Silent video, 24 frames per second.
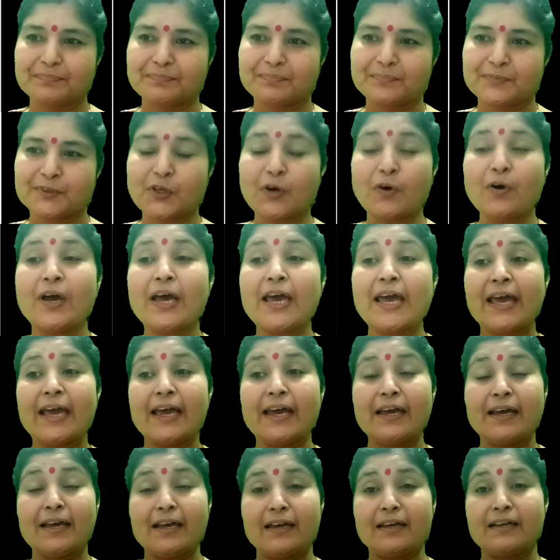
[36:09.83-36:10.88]
So
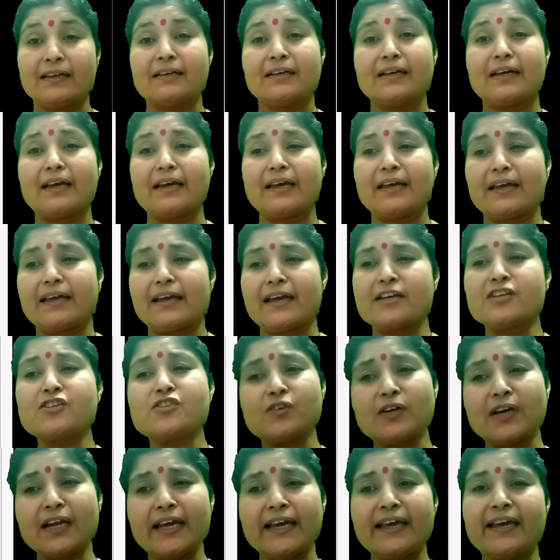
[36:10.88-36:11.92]

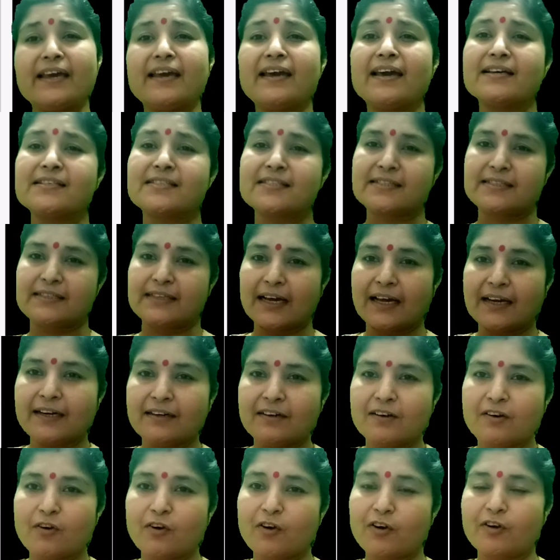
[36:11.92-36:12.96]
actually he has
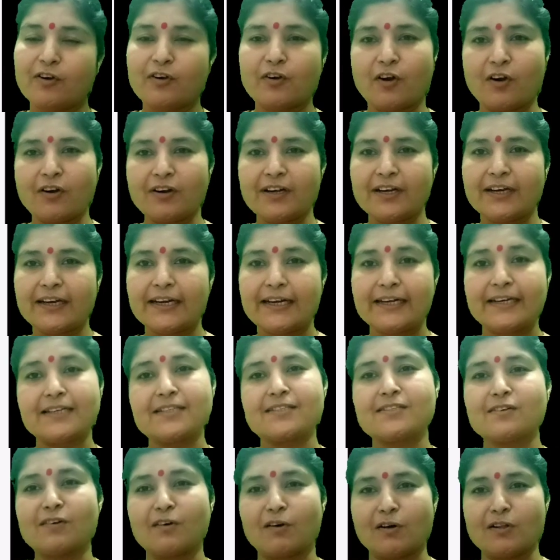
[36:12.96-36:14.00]
done or not, it
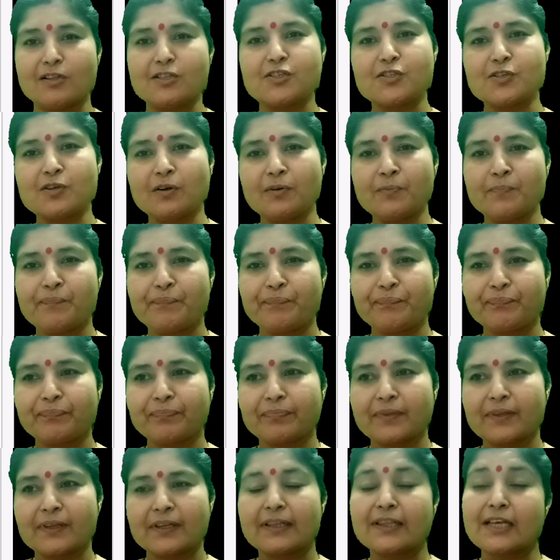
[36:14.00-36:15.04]
is also,
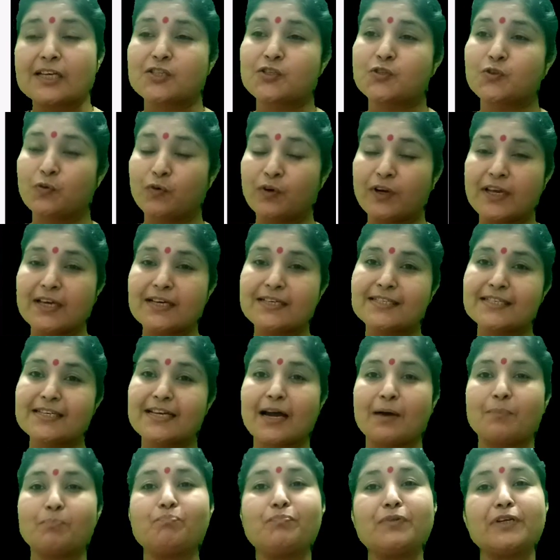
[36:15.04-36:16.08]
the story is
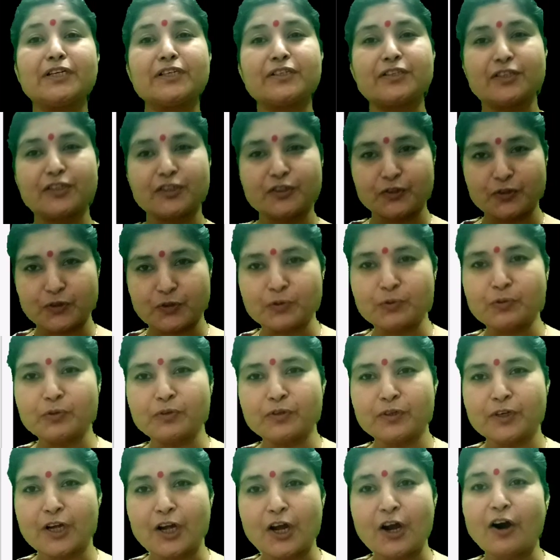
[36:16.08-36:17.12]
completely
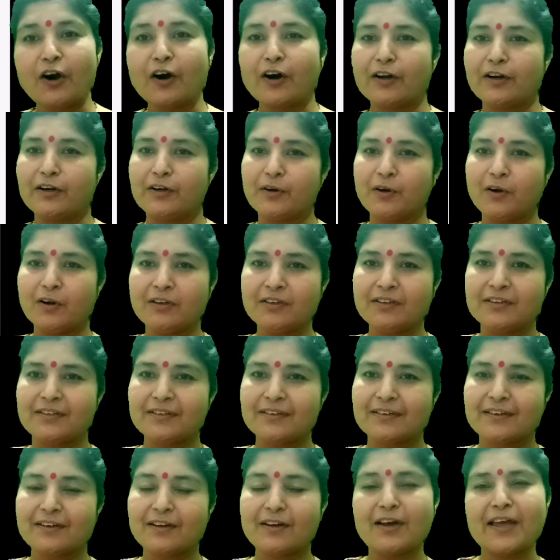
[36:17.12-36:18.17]
true or not.
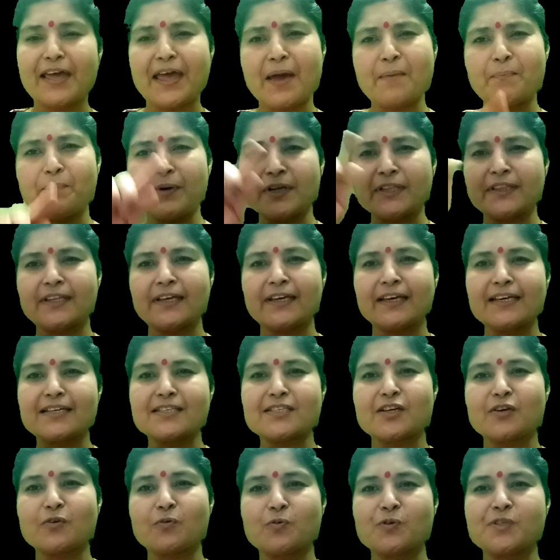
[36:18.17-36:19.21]
Everything is
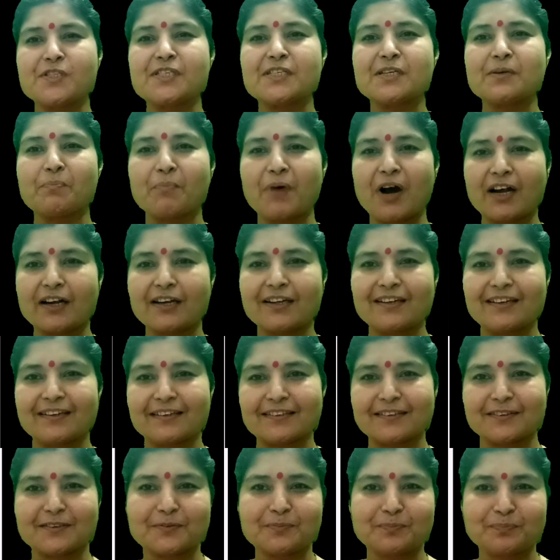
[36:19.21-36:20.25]
a question mark here.